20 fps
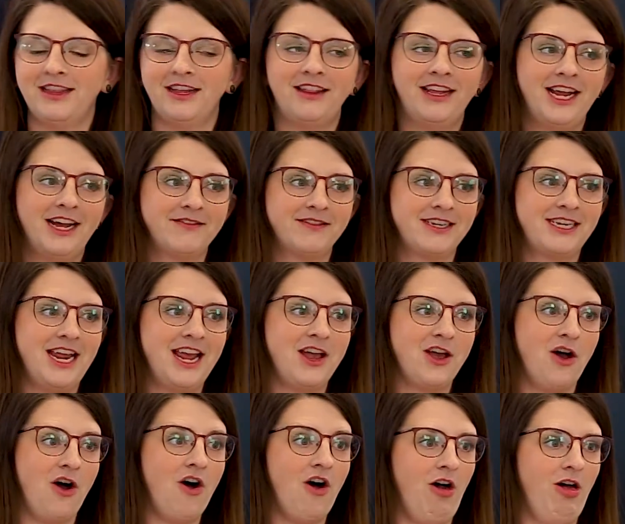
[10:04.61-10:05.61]
Then they have to take
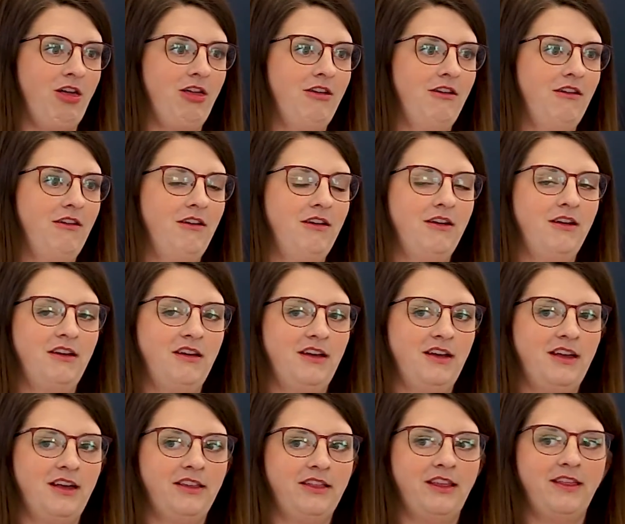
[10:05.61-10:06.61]
call.
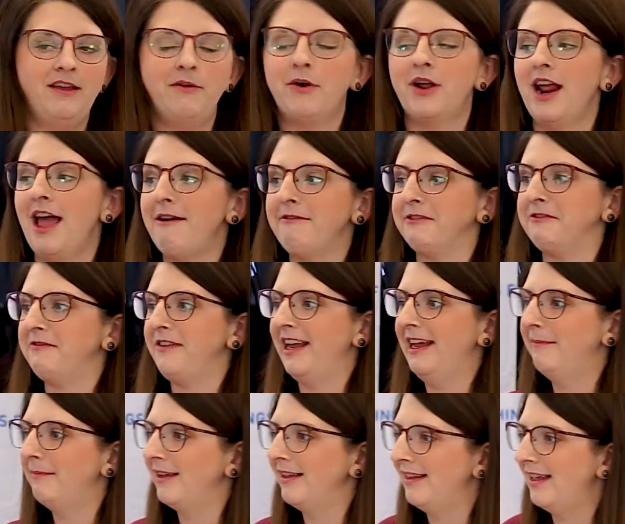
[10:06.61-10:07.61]
Then they want to have a
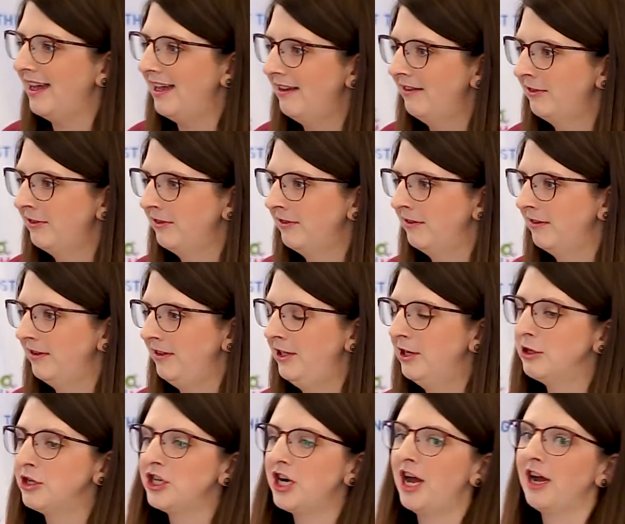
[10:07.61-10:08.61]
family life. You
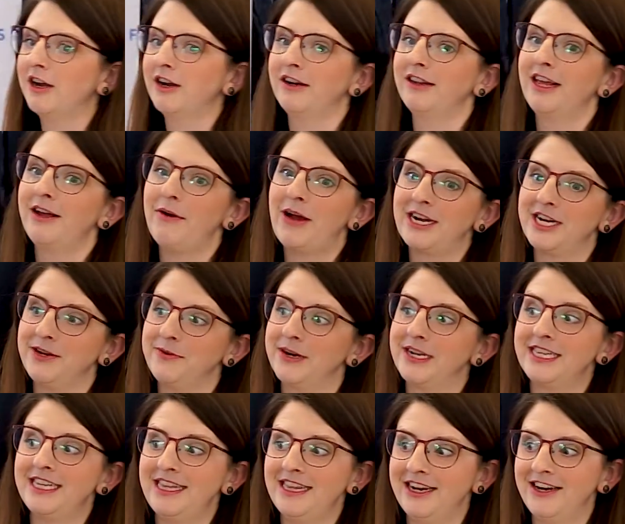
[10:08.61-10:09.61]
know, shocker, they actually want
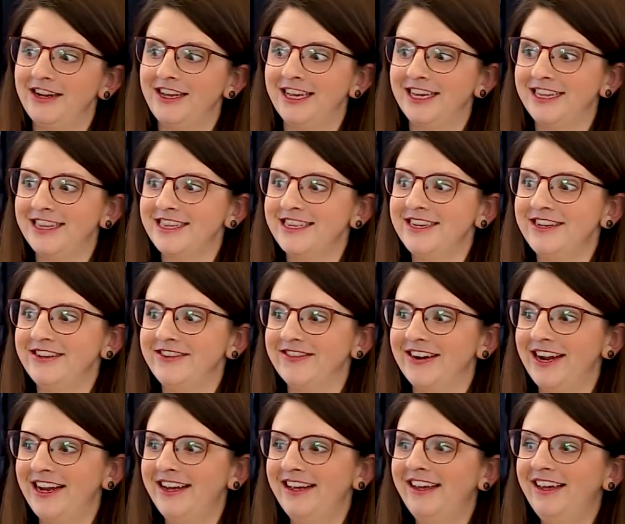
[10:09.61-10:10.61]
to see their kids too,
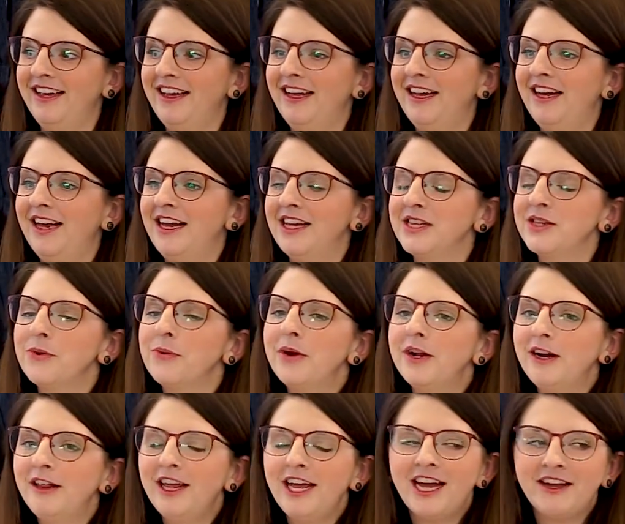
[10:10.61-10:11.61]
right? So
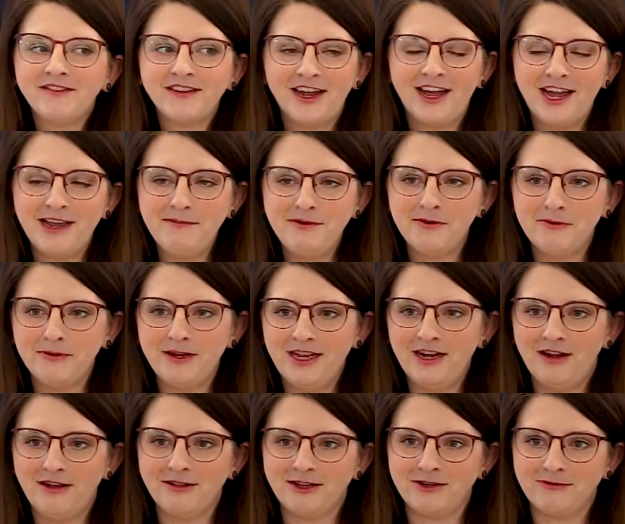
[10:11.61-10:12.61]
when do they have time to
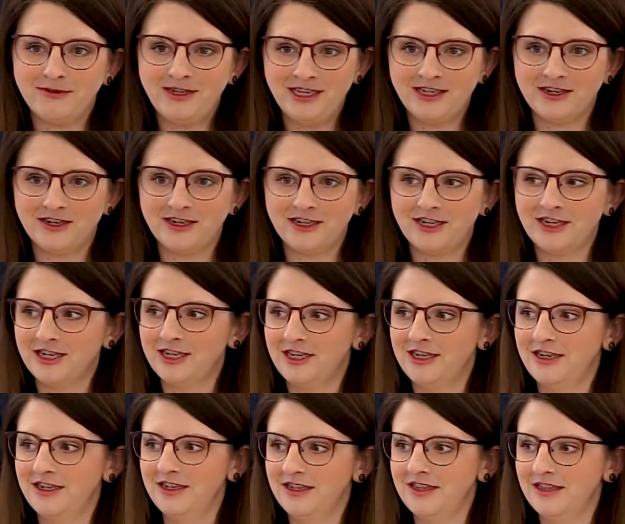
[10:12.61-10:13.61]
read all this
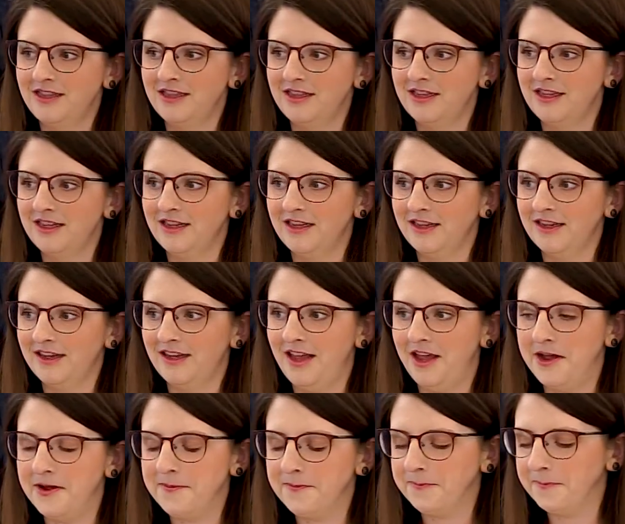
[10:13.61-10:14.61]
research?
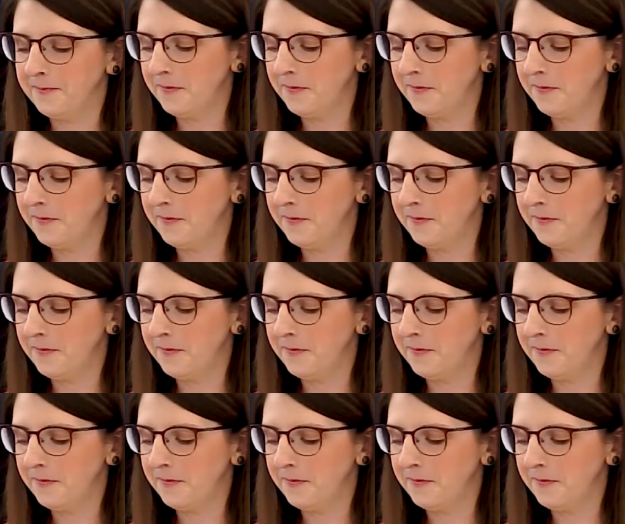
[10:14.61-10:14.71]
Okay.